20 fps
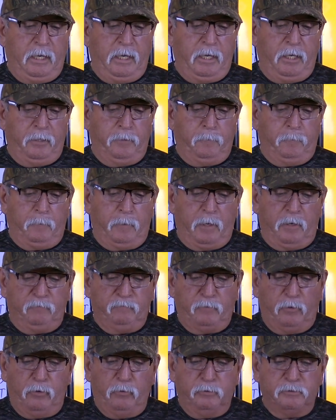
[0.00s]
and
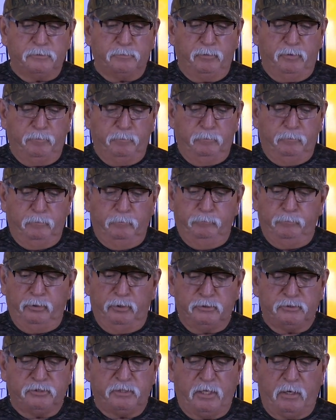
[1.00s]
I've always
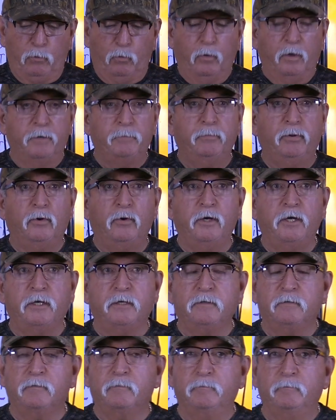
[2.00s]
pushed that one
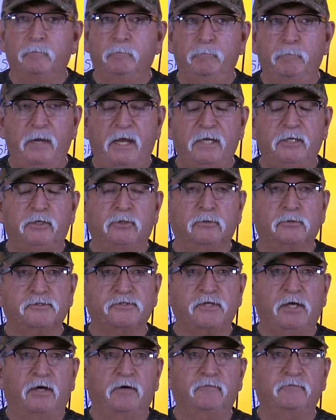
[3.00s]
point, make
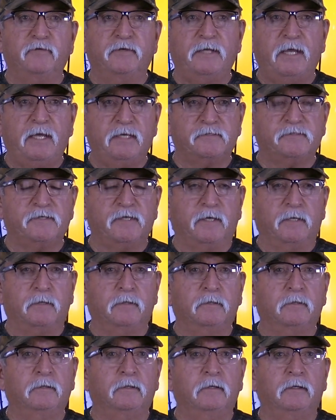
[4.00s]
yourself an
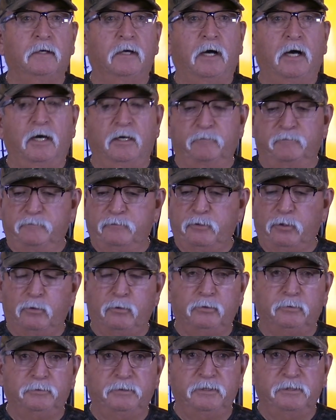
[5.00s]
asset. I've
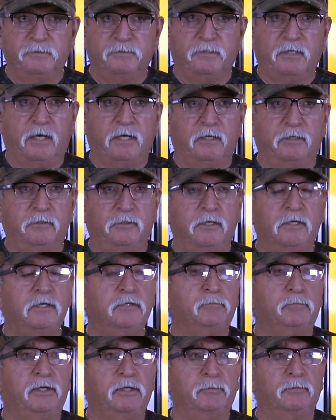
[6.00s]
told these guys,
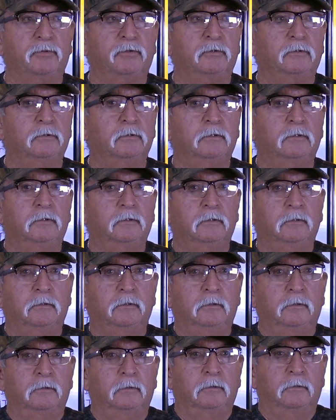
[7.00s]
young people,
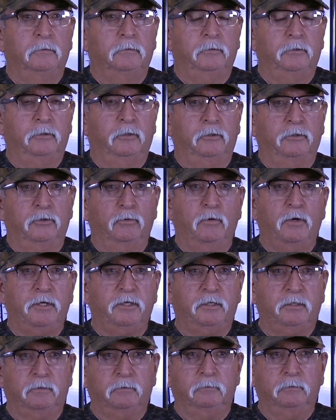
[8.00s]
you know, you
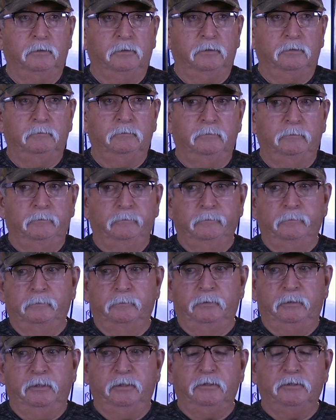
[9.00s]
want to
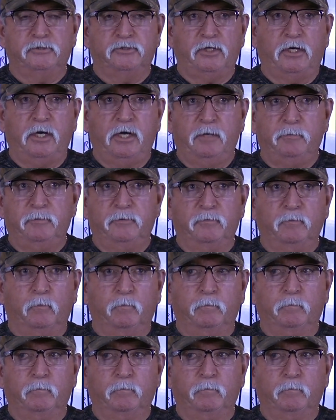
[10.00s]
get a job